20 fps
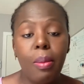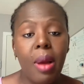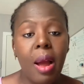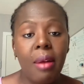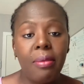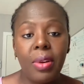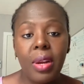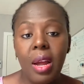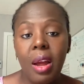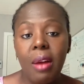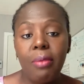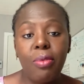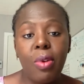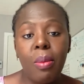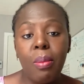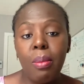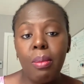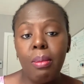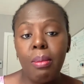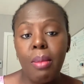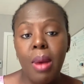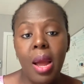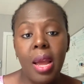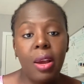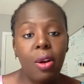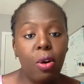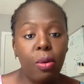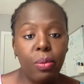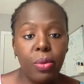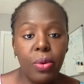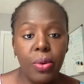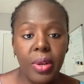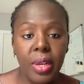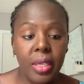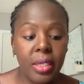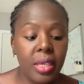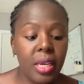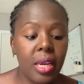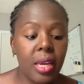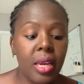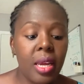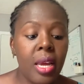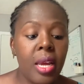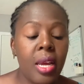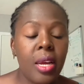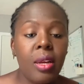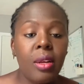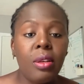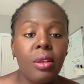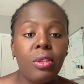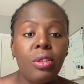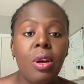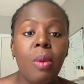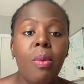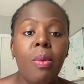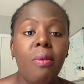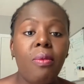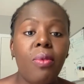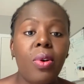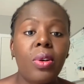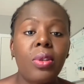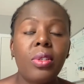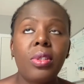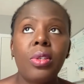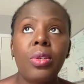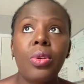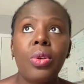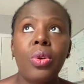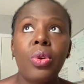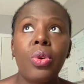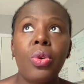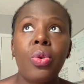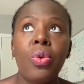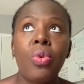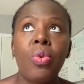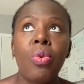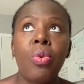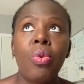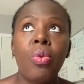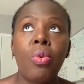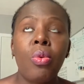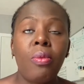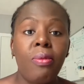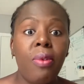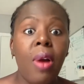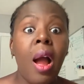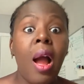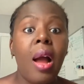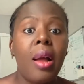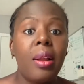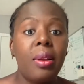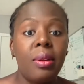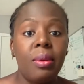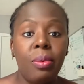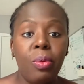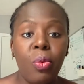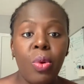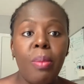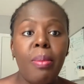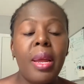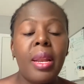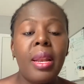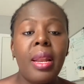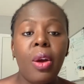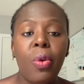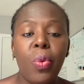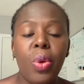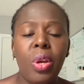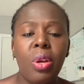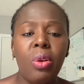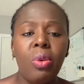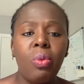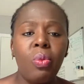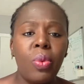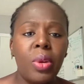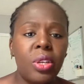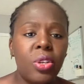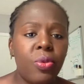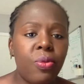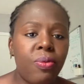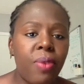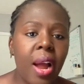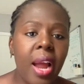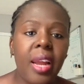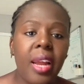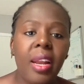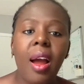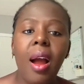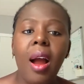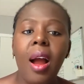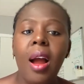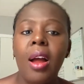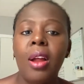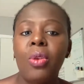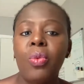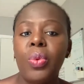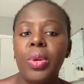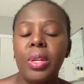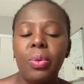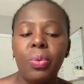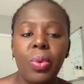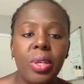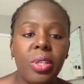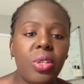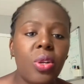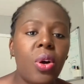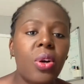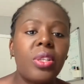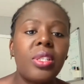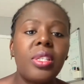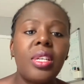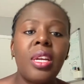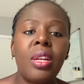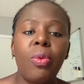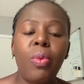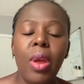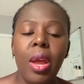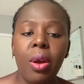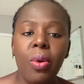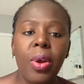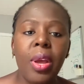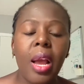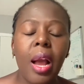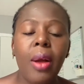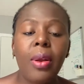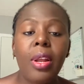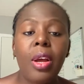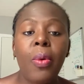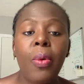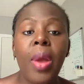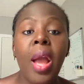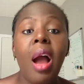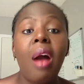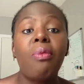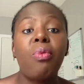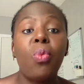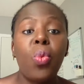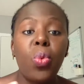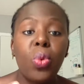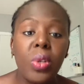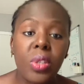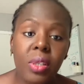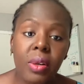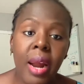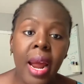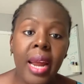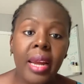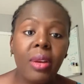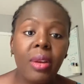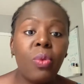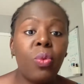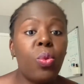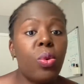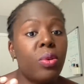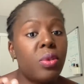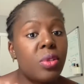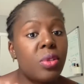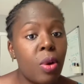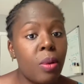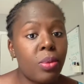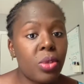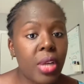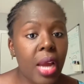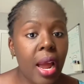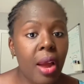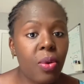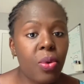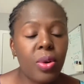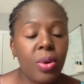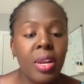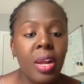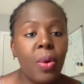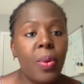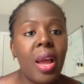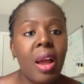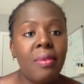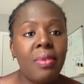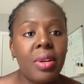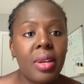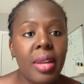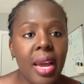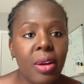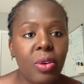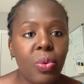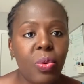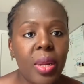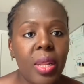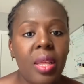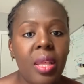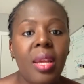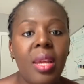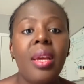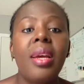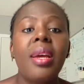Africa, from my community, some of us had women that we fight hard, we succeed, we are going out there, we have wounds, right? Wounds from childhood that we haven't dealt with.